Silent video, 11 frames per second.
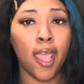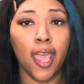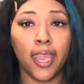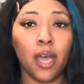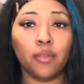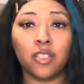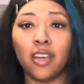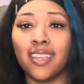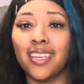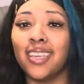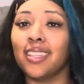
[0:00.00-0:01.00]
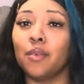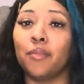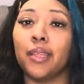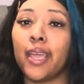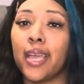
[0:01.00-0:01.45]
and i was gonna get them
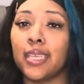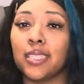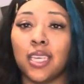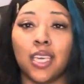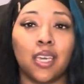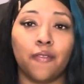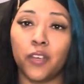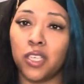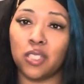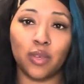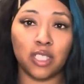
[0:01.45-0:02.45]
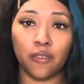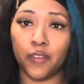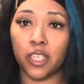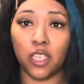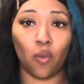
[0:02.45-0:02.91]
but like i said funds wasn't
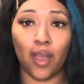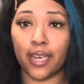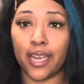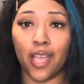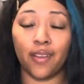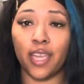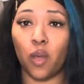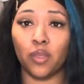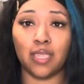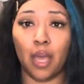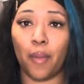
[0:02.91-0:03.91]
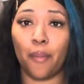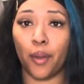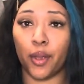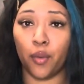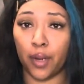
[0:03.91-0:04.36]
funding right now and that was not my
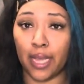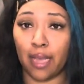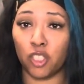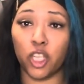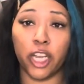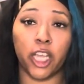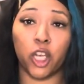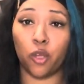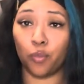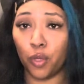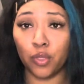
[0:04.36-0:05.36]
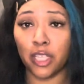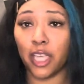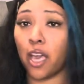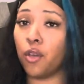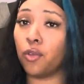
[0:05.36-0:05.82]
priority i was trying to get new music
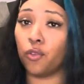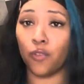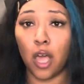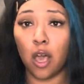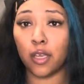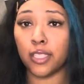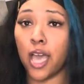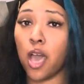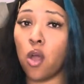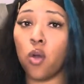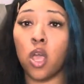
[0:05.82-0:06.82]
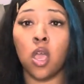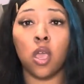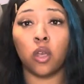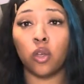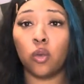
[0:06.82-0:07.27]
out new vlogs out
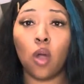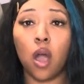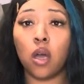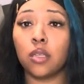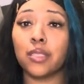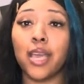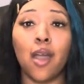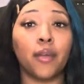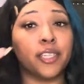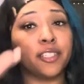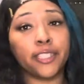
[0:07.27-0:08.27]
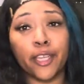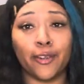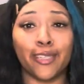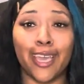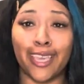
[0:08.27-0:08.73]
new hauls out and just
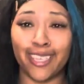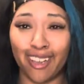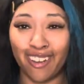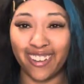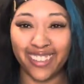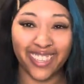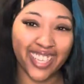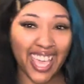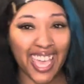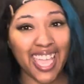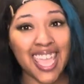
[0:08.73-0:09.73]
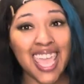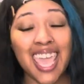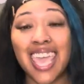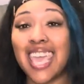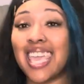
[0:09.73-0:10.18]
entertain y'all okay
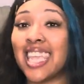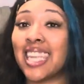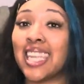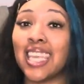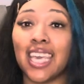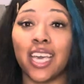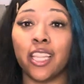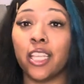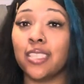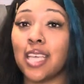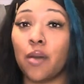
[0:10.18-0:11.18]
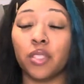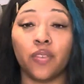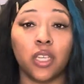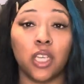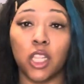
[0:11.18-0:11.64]
and unless i was
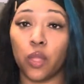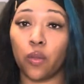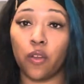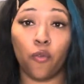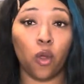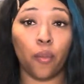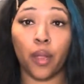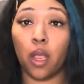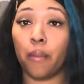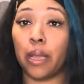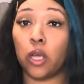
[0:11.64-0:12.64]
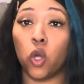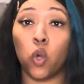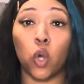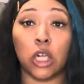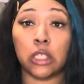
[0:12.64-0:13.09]
finna get three or four pair of Michael
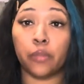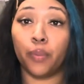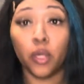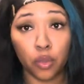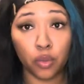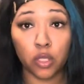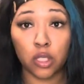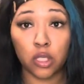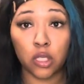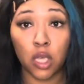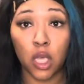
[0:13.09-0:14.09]
Kors boots